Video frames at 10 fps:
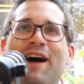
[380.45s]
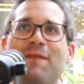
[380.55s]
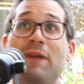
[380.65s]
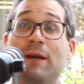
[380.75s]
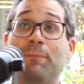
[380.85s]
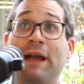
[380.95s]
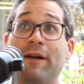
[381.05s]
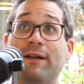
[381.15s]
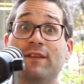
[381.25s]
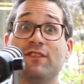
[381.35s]
My
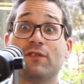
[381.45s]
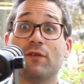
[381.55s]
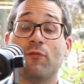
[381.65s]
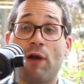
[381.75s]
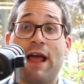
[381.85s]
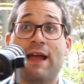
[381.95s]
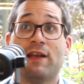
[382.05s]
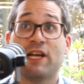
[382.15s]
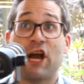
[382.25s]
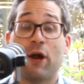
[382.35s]
parents
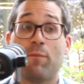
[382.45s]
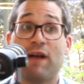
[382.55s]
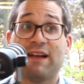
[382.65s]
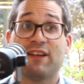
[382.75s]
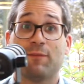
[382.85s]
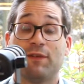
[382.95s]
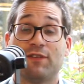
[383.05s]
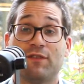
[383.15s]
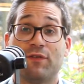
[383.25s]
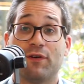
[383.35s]
ran a
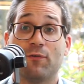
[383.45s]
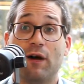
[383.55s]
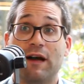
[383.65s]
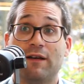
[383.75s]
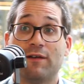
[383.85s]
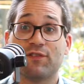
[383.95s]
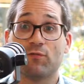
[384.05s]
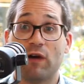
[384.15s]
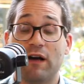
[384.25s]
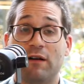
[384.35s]
chiropractic business for a
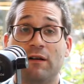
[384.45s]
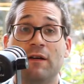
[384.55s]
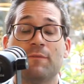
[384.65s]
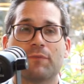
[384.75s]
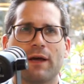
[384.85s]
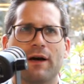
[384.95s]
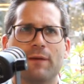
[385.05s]
while as well.